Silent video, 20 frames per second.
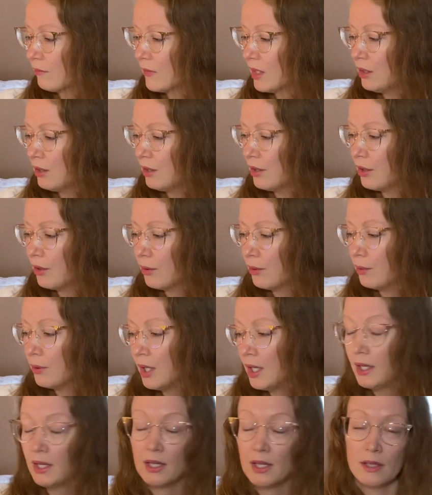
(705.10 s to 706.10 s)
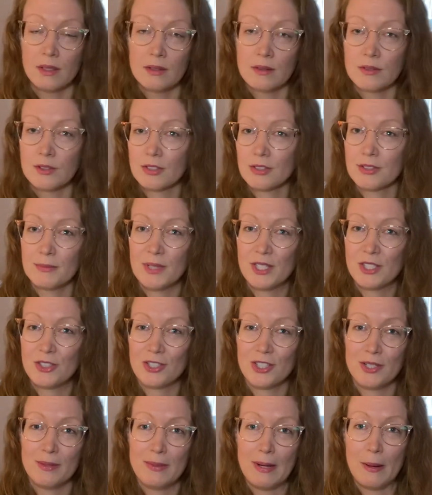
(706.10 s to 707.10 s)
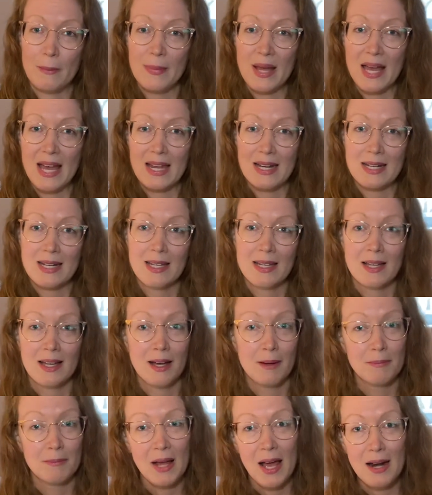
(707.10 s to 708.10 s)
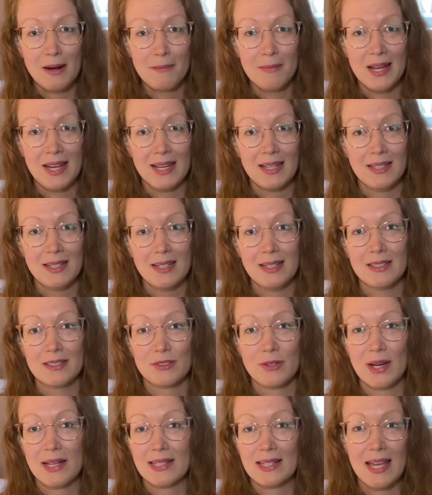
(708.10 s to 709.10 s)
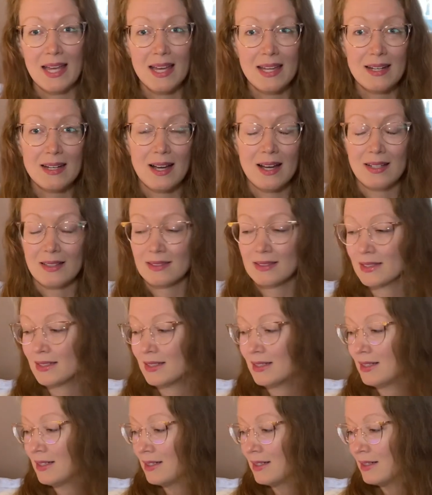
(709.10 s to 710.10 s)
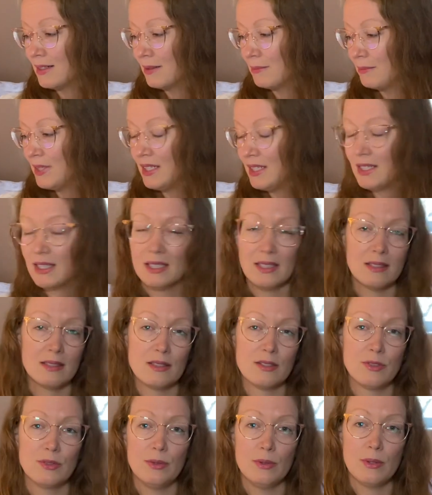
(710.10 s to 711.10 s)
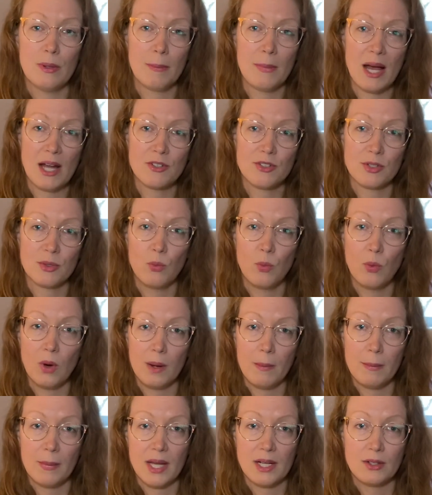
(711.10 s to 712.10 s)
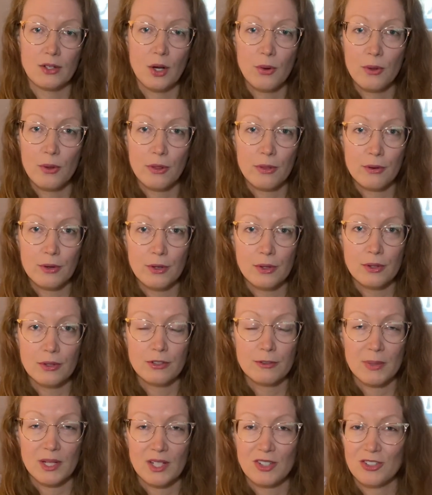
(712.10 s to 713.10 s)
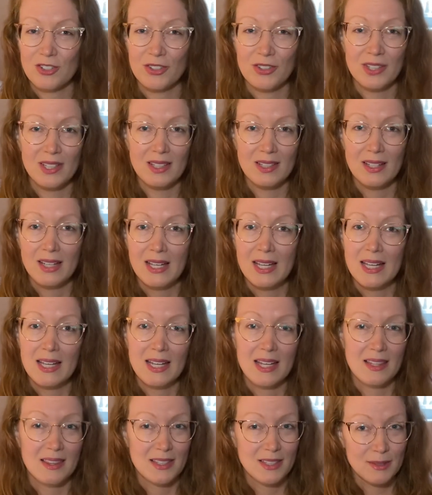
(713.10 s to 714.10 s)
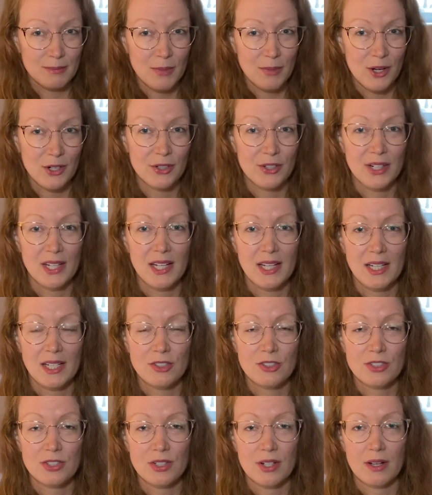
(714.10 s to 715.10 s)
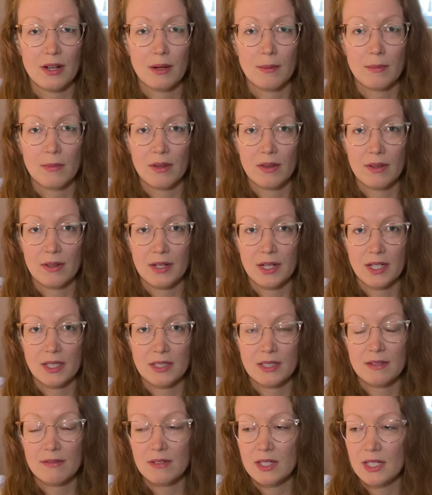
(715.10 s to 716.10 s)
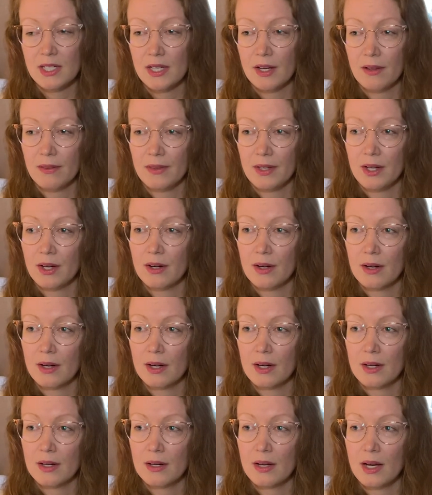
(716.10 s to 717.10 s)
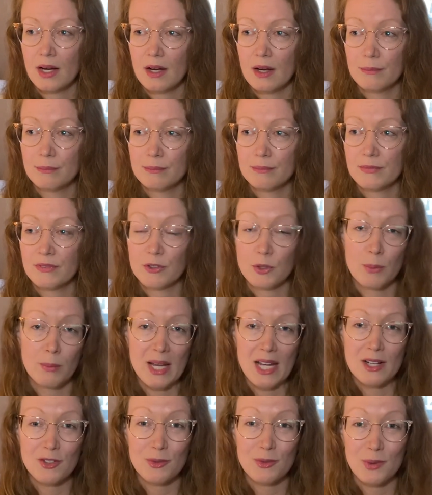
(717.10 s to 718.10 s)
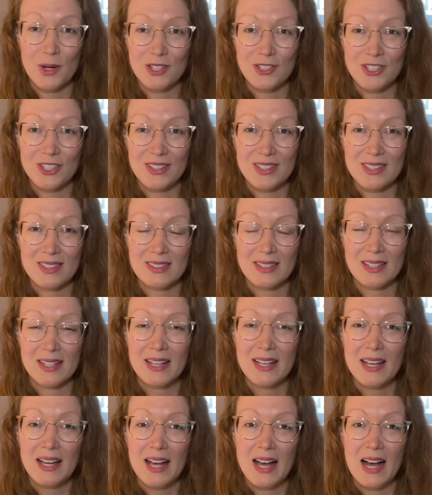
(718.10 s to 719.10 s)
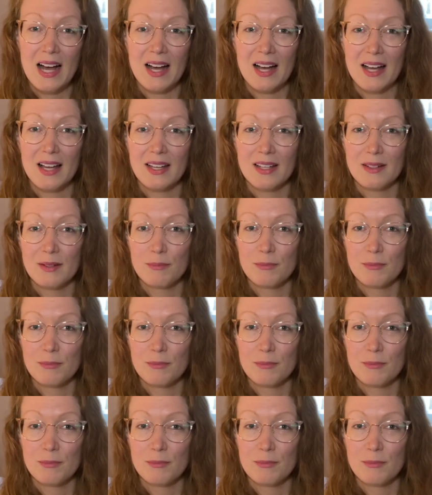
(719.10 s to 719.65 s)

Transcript: you know, just to mention about men, I'm not a man, so I cannot begin to imagine what men go through, especially in this modern age, all the negativity out there. And if you're a man and you're watching this, I